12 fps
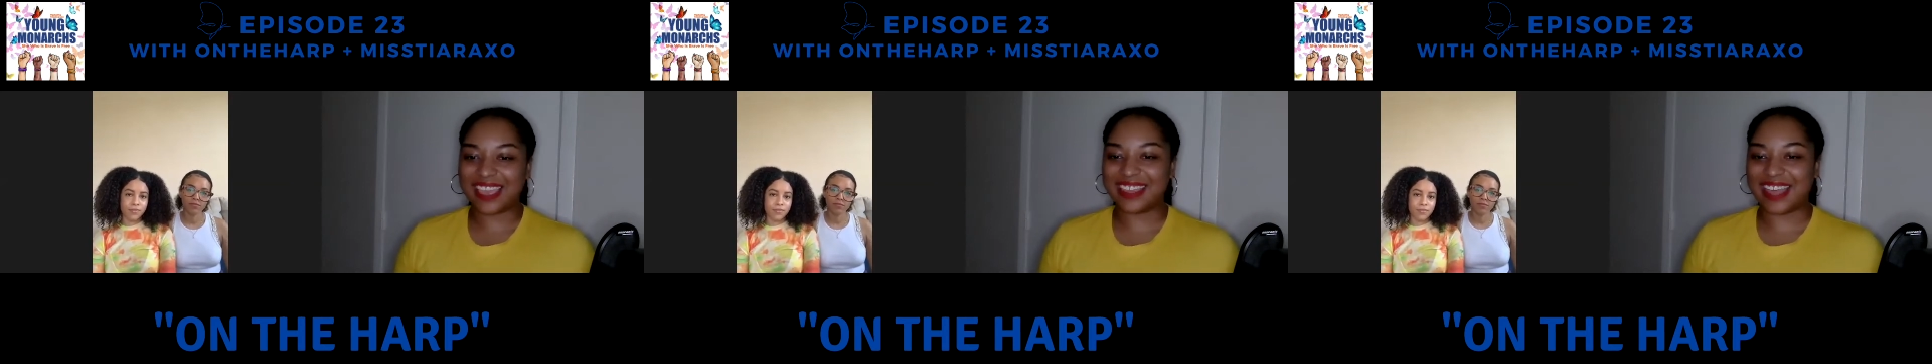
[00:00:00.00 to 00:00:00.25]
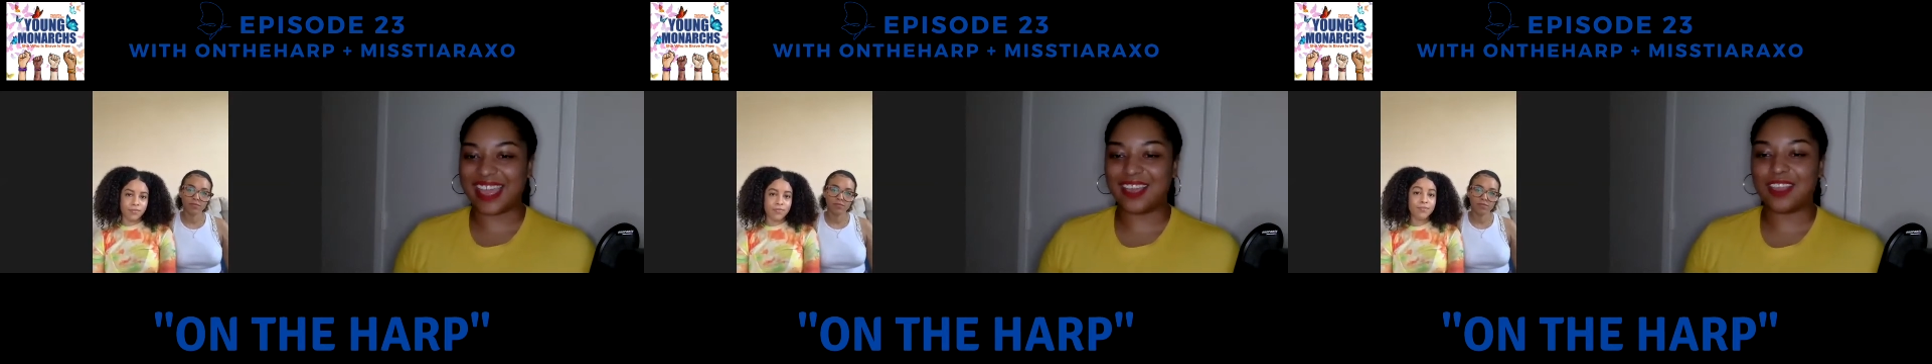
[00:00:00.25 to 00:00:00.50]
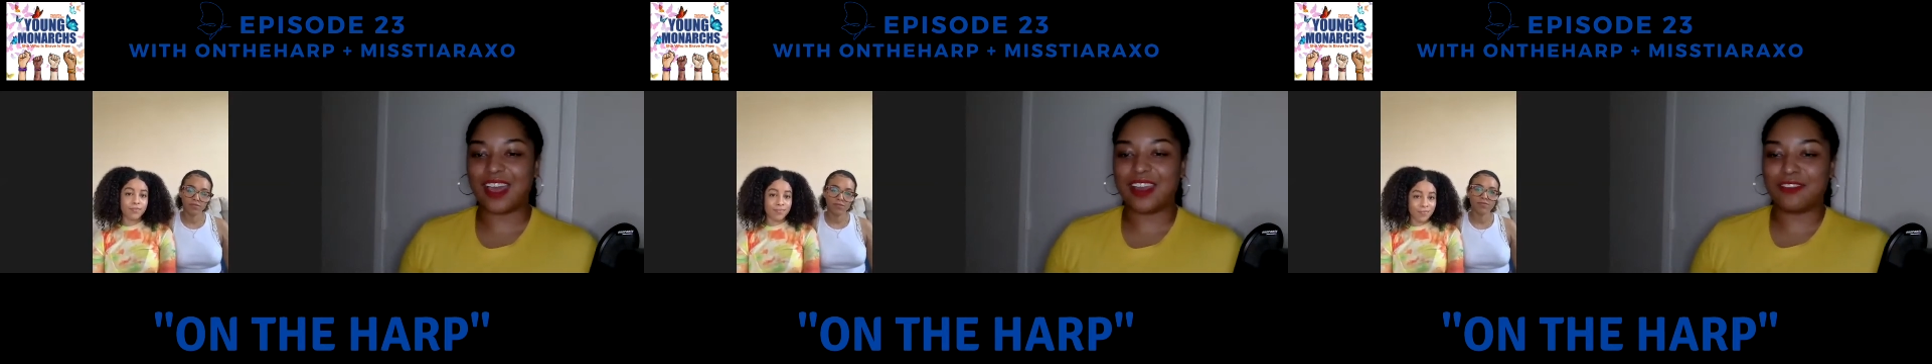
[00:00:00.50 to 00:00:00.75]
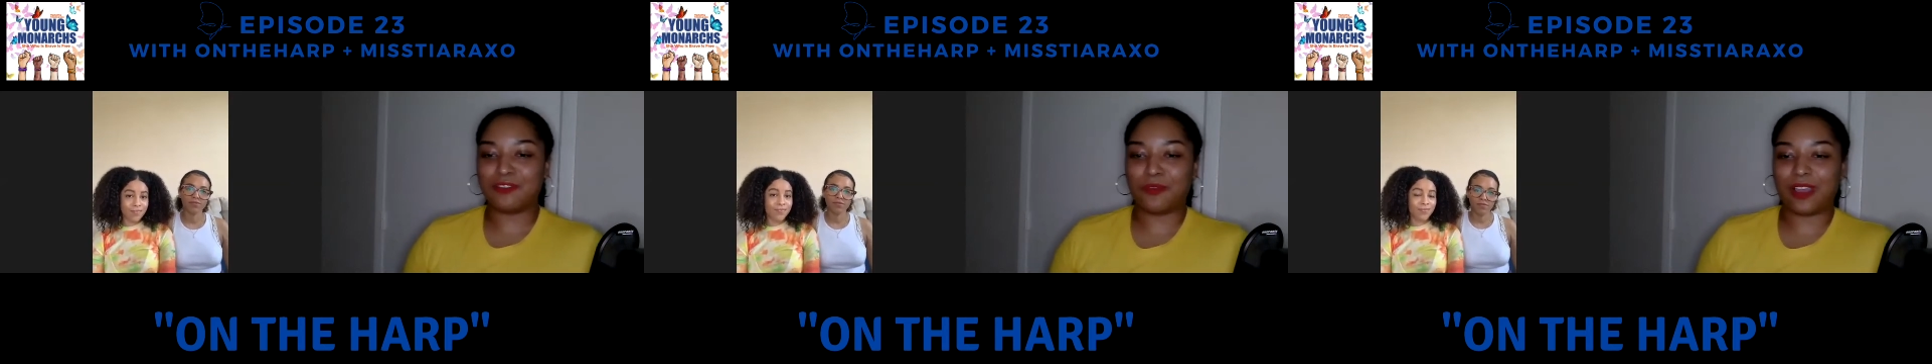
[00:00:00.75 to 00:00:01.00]
Like a lot
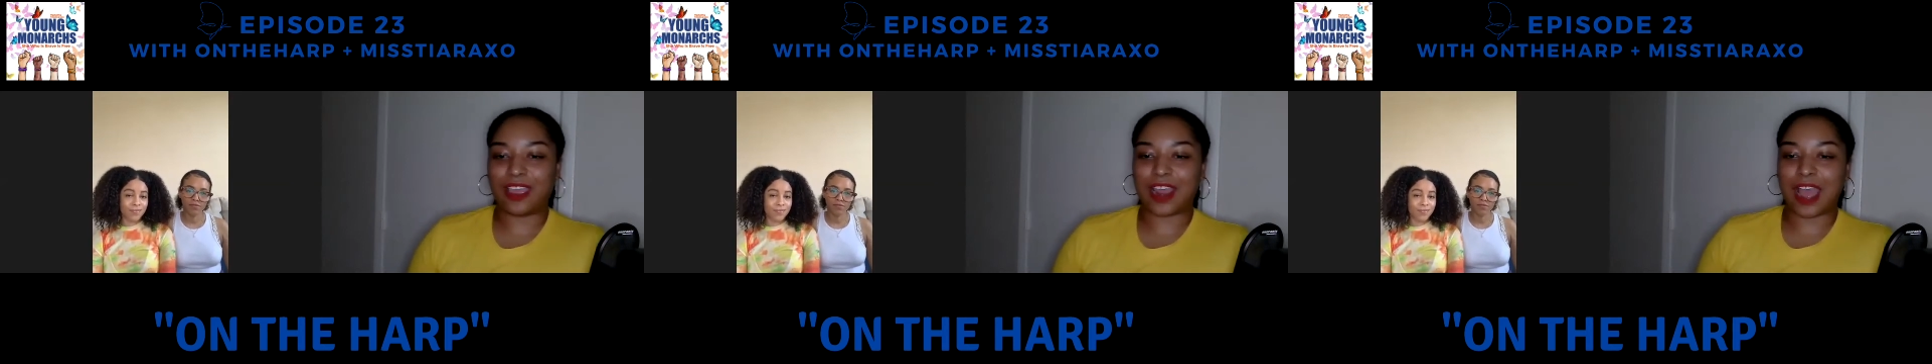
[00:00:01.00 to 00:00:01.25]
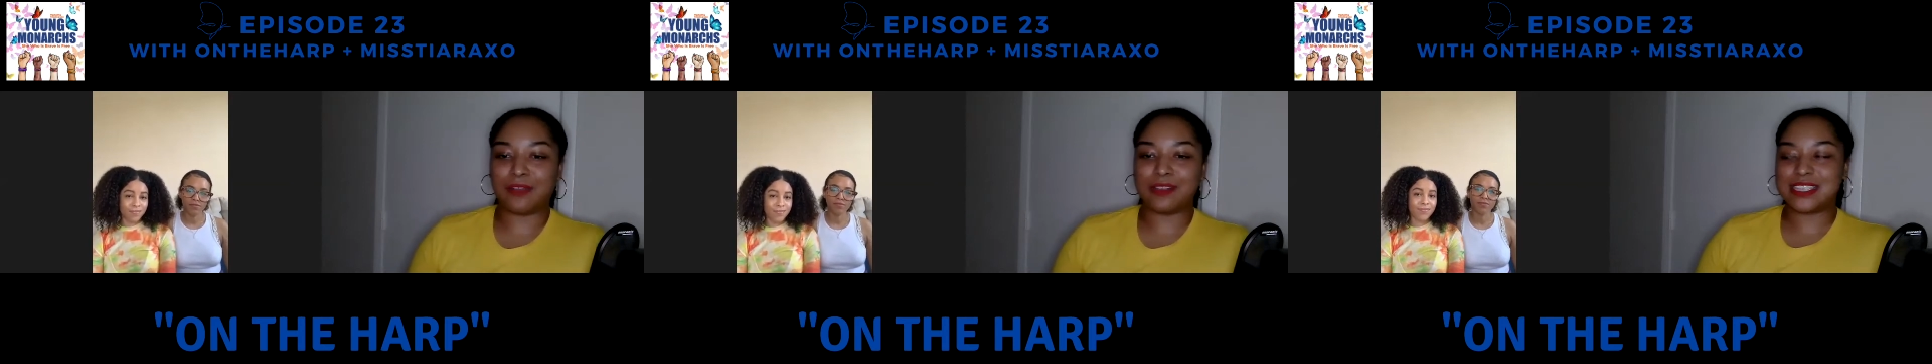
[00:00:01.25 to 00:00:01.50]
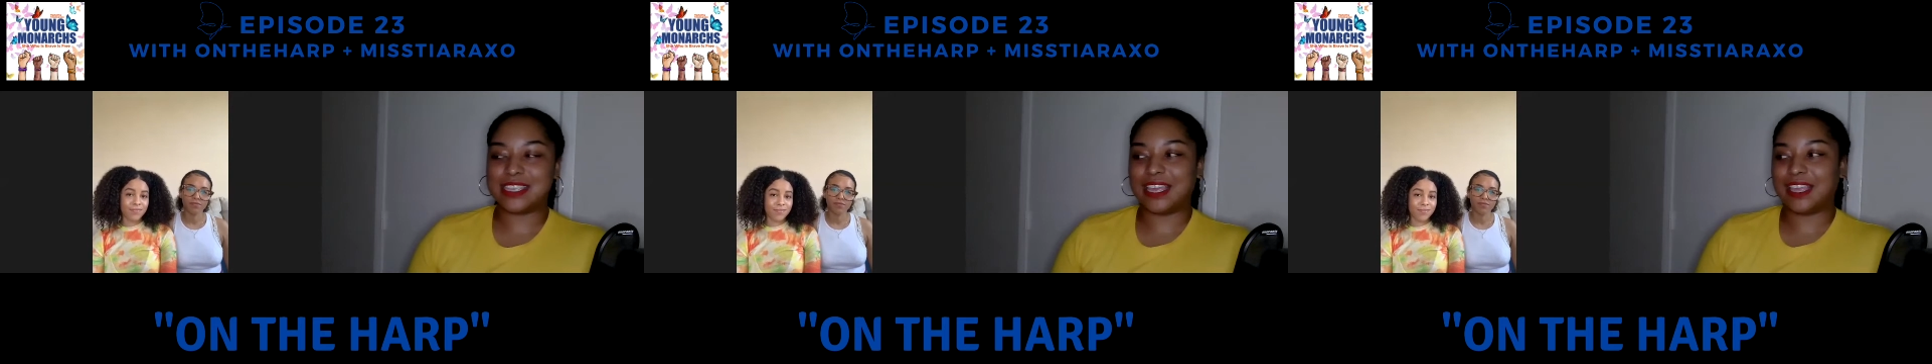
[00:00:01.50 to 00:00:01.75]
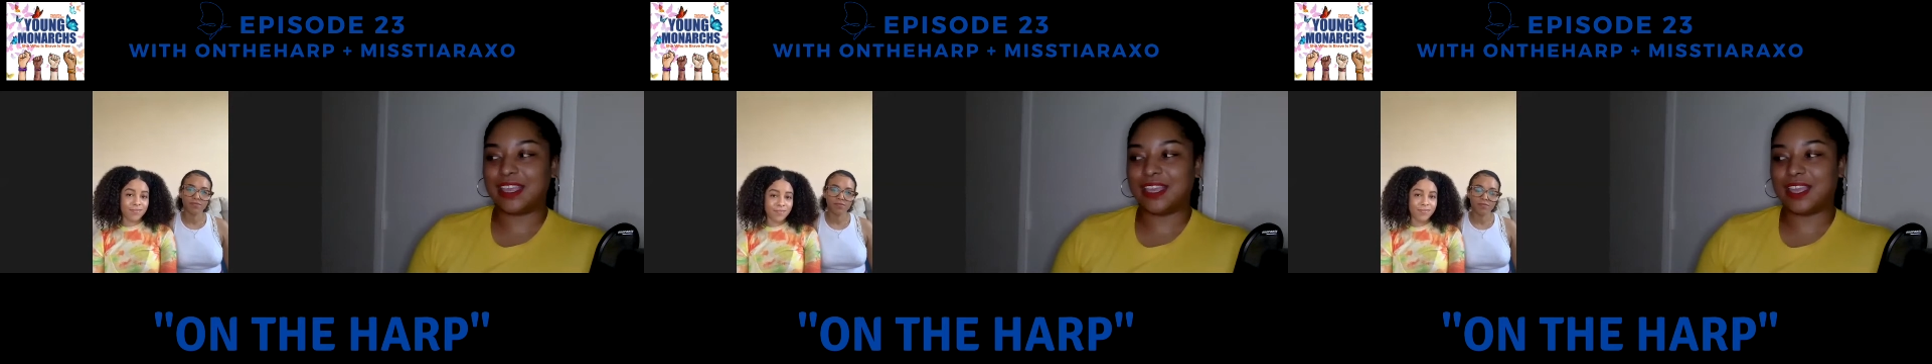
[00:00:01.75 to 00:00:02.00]
of what I was
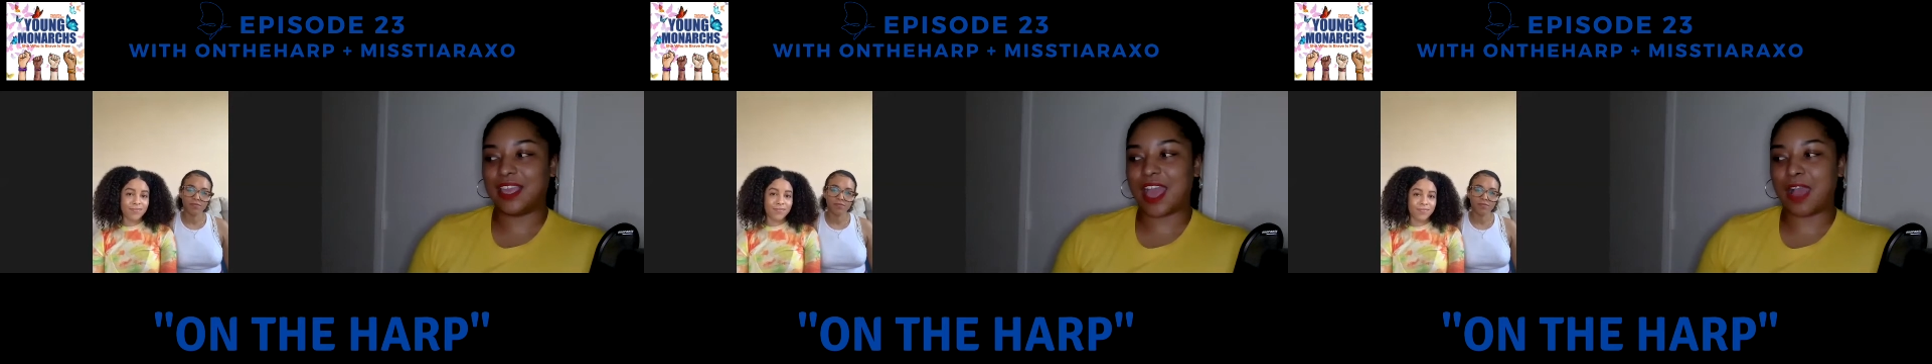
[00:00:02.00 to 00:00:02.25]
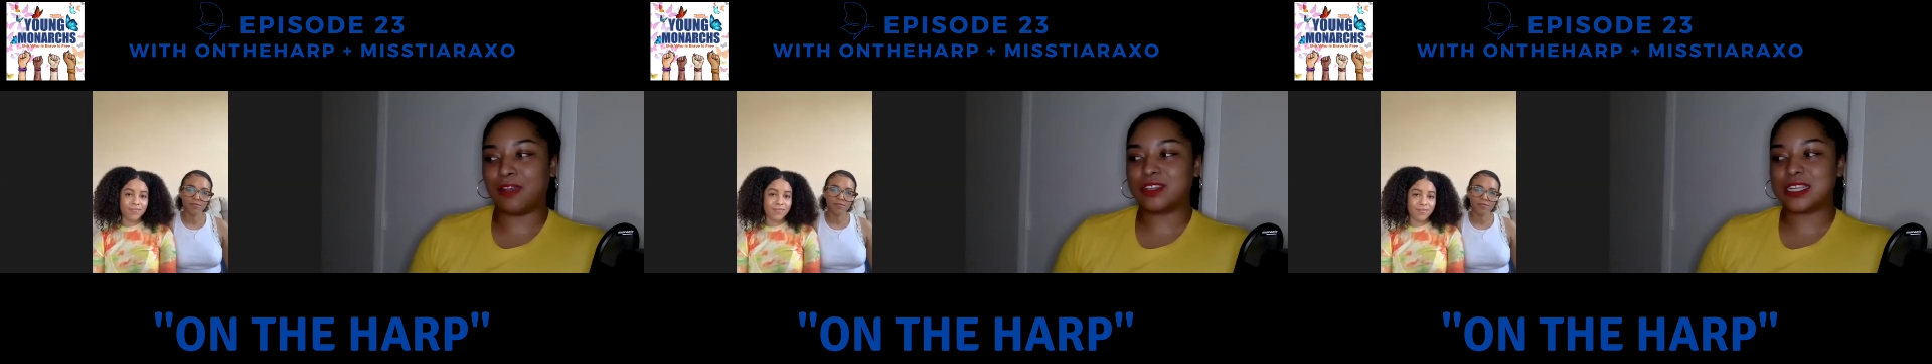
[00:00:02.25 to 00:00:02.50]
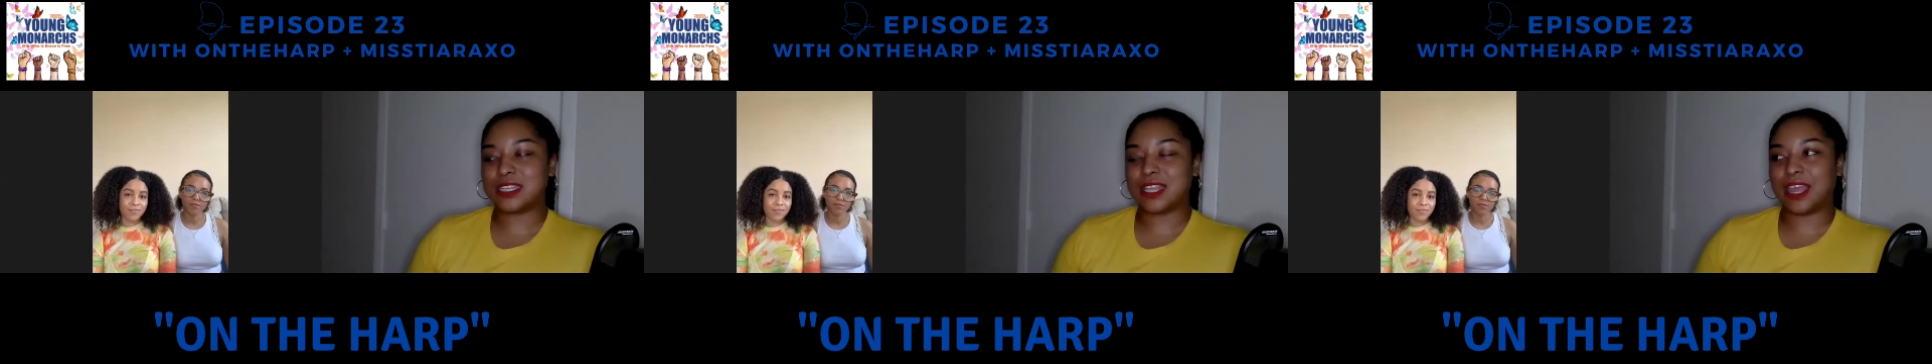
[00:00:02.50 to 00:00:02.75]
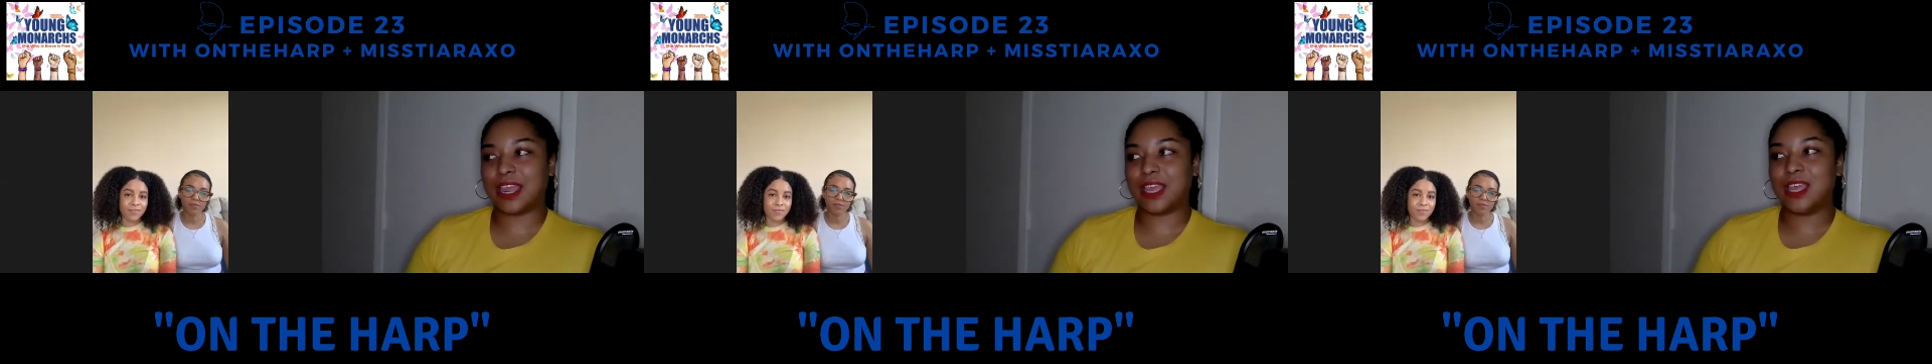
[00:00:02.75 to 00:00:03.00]
seeing, I was just
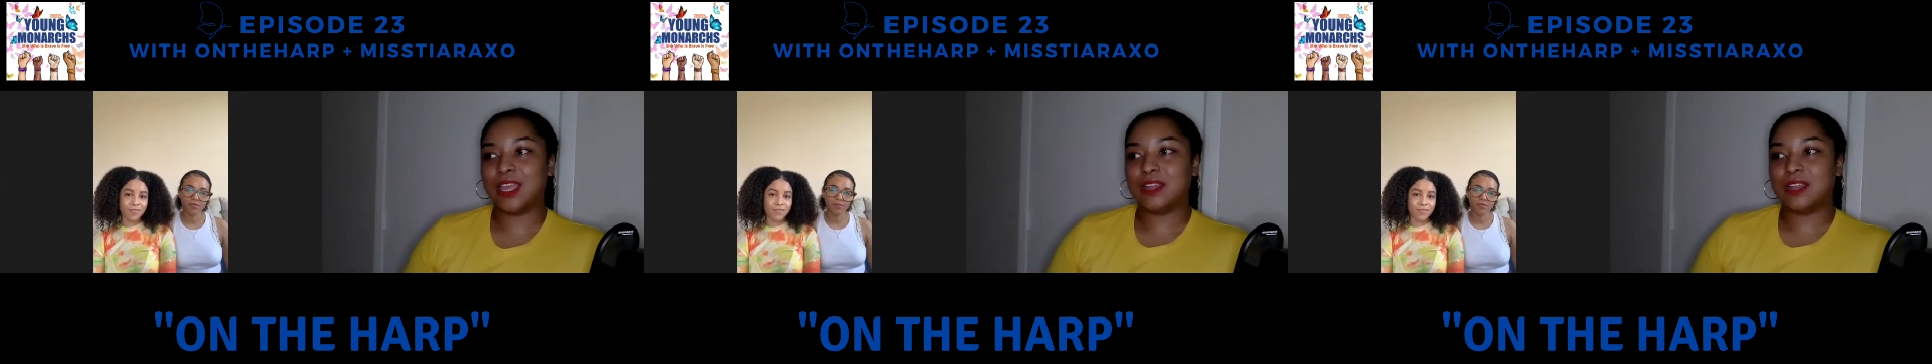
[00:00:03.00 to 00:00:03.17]
like,